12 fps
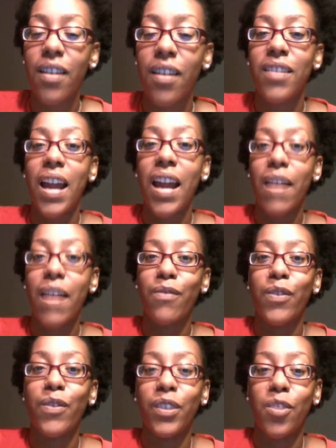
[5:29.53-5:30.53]
not having
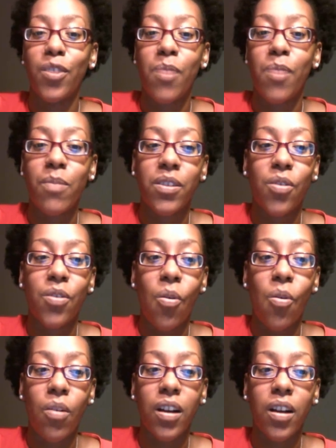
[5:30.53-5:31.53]
fulfilled their purpose,
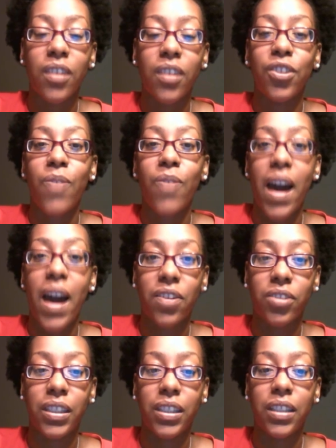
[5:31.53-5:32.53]
or you
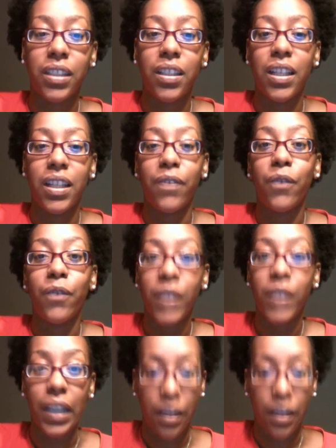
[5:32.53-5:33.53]
actually
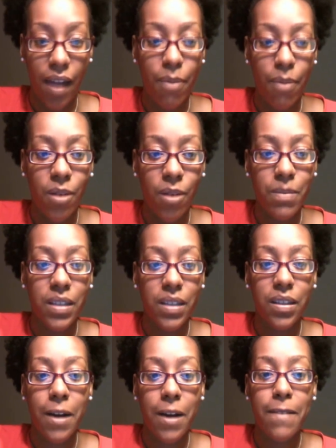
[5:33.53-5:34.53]
fulfilling that purpose.
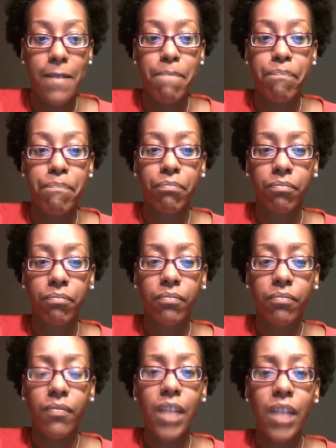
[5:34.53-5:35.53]
Um,
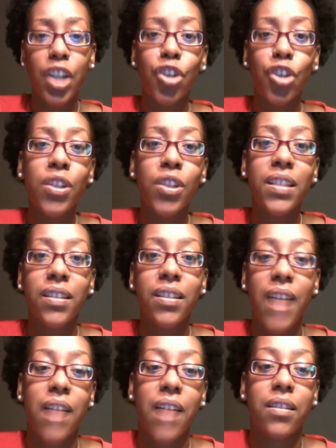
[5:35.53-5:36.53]
your
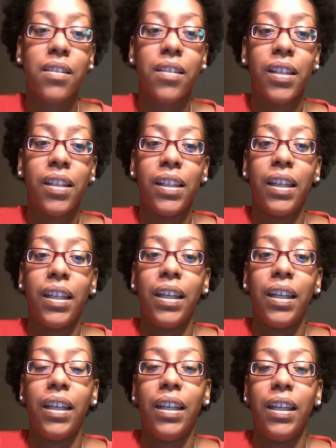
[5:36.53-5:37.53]
success
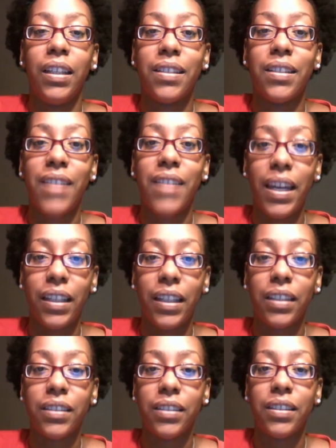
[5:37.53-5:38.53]
is
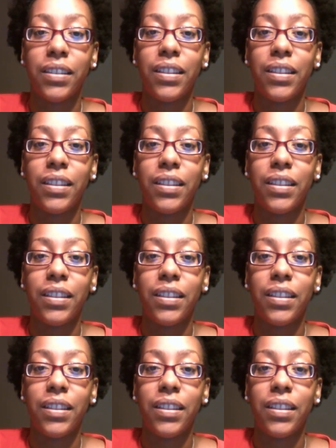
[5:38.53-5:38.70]
taken